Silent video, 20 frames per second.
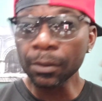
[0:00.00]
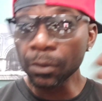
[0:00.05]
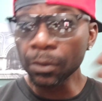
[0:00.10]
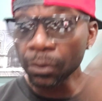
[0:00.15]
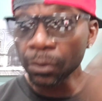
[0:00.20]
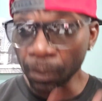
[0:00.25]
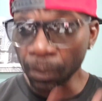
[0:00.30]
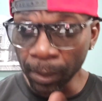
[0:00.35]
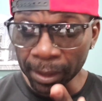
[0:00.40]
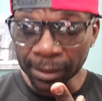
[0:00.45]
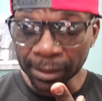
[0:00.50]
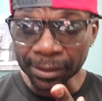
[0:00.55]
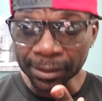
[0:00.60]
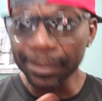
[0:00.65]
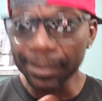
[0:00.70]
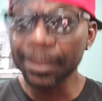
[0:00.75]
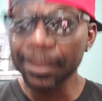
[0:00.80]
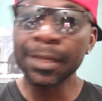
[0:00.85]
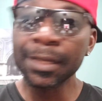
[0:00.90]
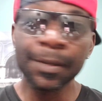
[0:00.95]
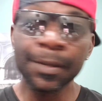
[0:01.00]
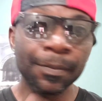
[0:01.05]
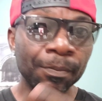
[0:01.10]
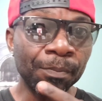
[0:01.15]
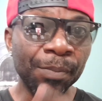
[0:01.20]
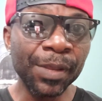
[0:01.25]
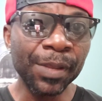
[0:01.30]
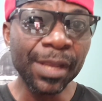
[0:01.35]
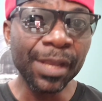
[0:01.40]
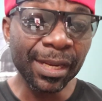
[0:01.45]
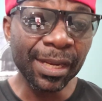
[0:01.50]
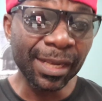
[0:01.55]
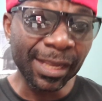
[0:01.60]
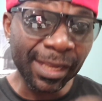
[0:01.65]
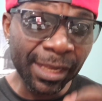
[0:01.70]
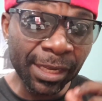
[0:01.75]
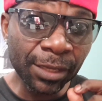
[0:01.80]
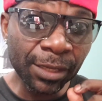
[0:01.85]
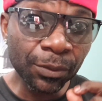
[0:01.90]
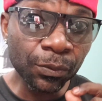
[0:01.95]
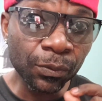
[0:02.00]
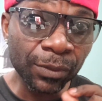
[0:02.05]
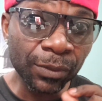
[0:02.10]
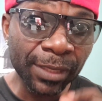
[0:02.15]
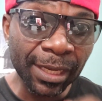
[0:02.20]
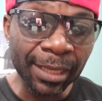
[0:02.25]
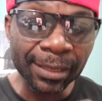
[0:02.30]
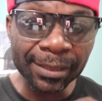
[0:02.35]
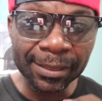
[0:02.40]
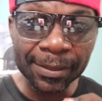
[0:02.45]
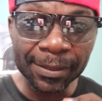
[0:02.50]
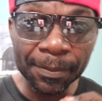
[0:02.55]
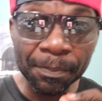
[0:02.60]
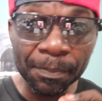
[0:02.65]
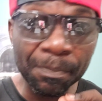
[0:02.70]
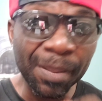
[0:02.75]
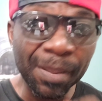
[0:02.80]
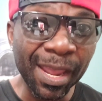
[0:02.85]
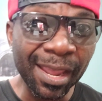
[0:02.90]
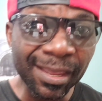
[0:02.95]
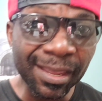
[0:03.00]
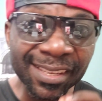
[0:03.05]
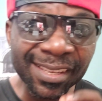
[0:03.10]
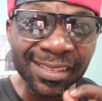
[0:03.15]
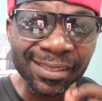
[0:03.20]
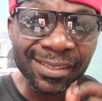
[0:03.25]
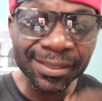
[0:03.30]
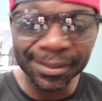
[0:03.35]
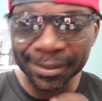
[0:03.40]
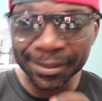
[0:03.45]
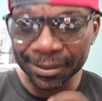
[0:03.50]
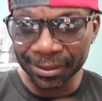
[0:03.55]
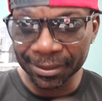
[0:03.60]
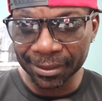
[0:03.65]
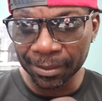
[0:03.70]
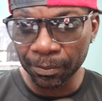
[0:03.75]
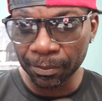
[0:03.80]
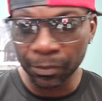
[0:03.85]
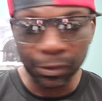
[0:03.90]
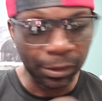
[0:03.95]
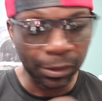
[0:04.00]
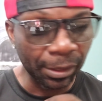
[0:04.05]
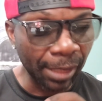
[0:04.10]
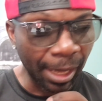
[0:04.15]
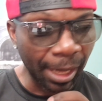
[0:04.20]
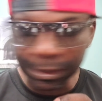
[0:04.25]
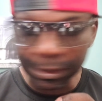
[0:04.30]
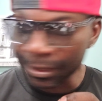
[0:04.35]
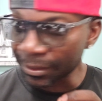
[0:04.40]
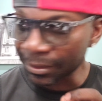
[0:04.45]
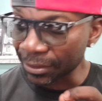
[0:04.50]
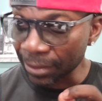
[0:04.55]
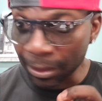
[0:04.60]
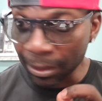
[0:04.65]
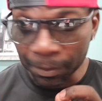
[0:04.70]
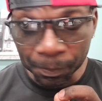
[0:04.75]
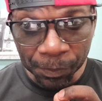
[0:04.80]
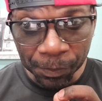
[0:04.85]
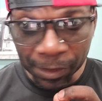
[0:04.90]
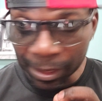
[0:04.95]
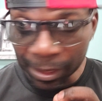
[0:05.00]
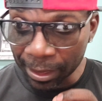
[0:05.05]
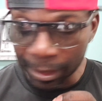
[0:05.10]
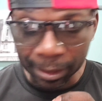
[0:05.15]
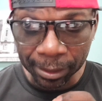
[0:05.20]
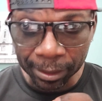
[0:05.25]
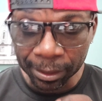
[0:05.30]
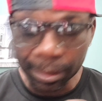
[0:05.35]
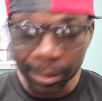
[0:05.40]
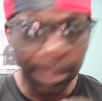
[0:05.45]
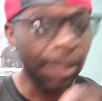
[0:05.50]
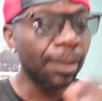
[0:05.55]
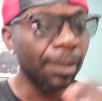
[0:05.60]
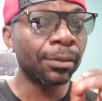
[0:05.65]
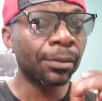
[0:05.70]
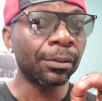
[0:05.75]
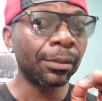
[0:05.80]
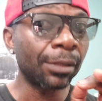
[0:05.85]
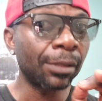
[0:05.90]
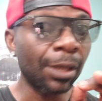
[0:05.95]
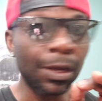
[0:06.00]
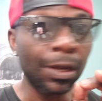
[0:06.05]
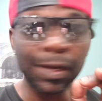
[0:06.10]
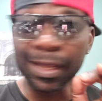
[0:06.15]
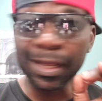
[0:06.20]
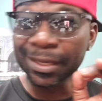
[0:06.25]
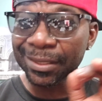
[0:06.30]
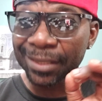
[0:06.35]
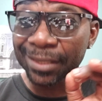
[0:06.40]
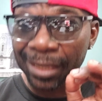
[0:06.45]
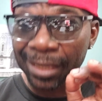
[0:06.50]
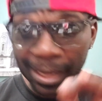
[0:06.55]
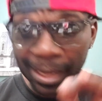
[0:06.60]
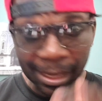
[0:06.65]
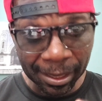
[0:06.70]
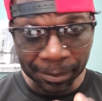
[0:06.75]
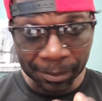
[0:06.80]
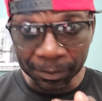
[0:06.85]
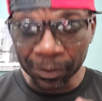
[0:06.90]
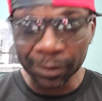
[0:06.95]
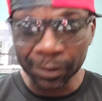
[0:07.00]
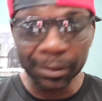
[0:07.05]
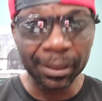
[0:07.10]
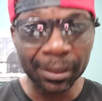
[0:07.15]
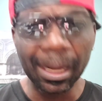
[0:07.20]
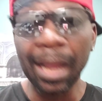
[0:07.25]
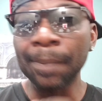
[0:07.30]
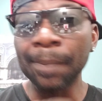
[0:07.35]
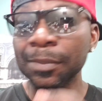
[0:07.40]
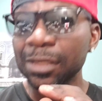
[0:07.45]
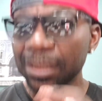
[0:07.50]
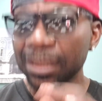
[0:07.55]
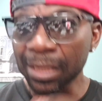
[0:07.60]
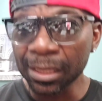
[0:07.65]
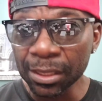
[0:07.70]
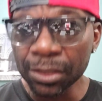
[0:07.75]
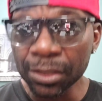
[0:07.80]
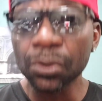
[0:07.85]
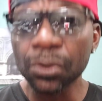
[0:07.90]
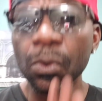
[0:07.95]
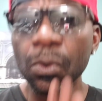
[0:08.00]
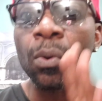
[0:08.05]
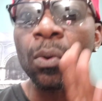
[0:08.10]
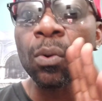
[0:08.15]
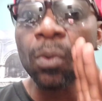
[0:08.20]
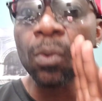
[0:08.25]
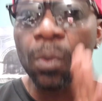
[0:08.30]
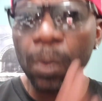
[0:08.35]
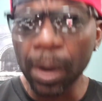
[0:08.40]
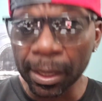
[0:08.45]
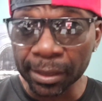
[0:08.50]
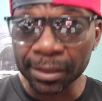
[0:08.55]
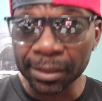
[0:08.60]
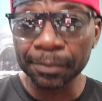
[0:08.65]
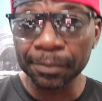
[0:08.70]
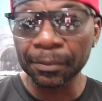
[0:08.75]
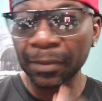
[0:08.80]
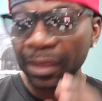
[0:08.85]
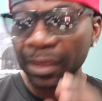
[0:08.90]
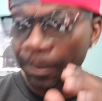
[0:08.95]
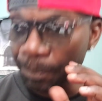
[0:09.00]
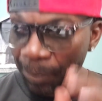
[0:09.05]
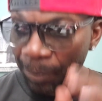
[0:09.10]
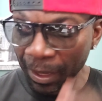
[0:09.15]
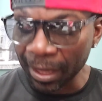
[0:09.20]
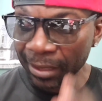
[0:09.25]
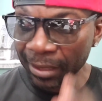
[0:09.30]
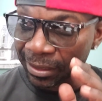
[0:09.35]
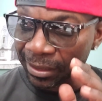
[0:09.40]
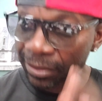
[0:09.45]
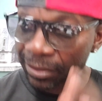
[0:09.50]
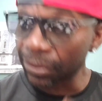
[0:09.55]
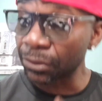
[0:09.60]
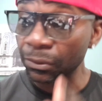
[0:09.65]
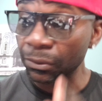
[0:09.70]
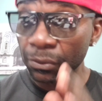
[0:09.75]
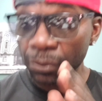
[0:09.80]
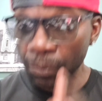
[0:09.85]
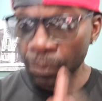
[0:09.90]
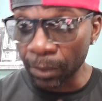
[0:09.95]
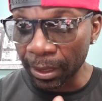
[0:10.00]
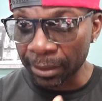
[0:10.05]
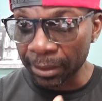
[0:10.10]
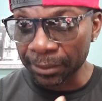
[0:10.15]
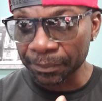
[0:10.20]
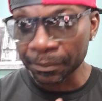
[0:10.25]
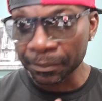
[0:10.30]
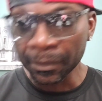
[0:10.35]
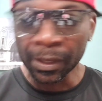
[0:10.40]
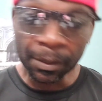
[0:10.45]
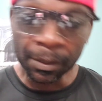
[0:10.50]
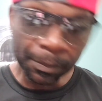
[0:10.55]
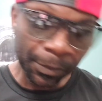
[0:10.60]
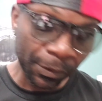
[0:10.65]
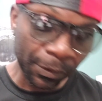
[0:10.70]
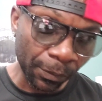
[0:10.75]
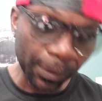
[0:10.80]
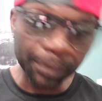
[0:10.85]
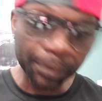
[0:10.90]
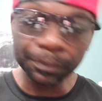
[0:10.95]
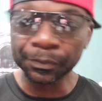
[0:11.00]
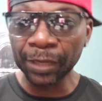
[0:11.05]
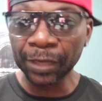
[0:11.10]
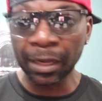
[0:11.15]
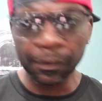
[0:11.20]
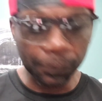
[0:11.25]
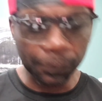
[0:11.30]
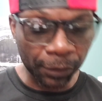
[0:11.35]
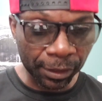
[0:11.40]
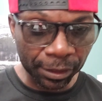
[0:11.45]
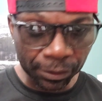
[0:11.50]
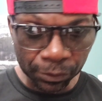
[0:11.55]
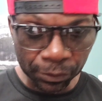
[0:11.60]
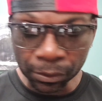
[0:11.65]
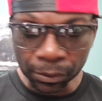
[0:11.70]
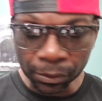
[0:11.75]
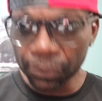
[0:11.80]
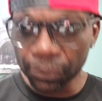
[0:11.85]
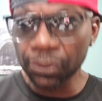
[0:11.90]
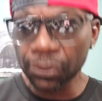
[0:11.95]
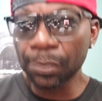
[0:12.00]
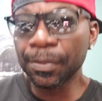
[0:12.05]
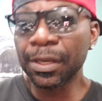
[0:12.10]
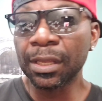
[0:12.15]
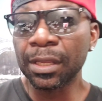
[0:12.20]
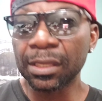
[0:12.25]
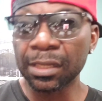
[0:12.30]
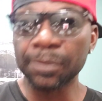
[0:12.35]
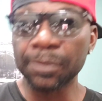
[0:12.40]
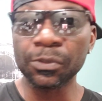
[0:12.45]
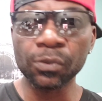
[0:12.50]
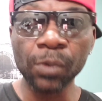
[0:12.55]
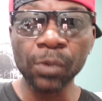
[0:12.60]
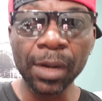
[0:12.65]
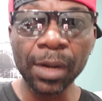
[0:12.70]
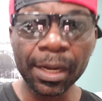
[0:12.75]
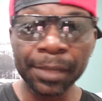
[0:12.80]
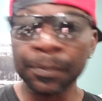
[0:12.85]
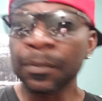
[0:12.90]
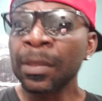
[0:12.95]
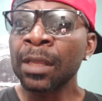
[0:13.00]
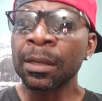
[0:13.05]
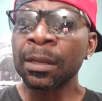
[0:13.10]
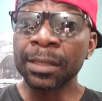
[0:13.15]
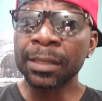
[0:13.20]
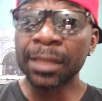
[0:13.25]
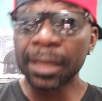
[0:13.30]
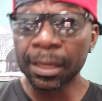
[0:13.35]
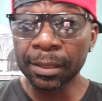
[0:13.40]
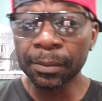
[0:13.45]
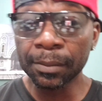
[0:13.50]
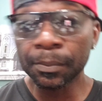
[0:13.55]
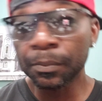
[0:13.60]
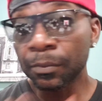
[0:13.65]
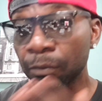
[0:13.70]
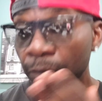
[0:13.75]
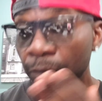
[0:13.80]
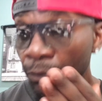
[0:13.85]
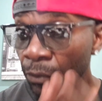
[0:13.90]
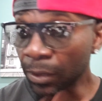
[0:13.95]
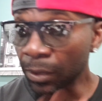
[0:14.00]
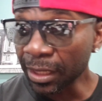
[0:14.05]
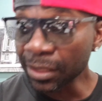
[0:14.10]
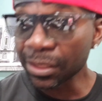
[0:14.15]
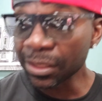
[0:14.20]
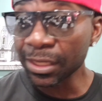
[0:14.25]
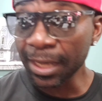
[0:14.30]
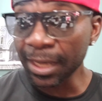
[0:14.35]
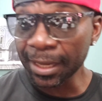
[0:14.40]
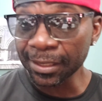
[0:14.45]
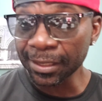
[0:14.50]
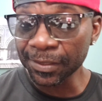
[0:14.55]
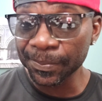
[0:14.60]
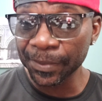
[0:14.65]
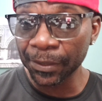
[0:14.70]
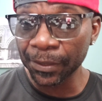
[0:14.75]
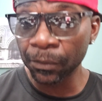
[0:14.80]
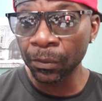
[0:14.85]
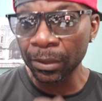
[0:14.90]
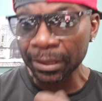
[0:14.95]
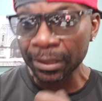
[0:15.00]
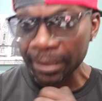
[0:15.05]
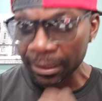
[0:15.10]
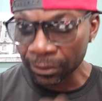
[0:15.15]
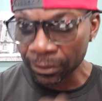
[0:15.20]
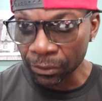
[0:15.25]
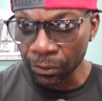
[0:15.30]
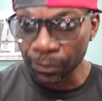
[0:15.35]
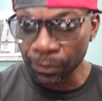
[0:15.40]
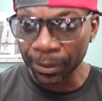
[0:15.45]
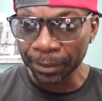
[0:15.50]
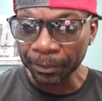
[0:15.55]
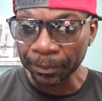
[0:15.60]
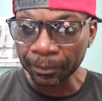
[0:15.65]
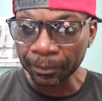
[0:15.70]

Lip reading: Quant being into that banking system, not XRP, not XLM. I'm telling you, Quant, pay attention to Quant. But well, I've already told you so many times why. Then look at Jasmine, what they're doing.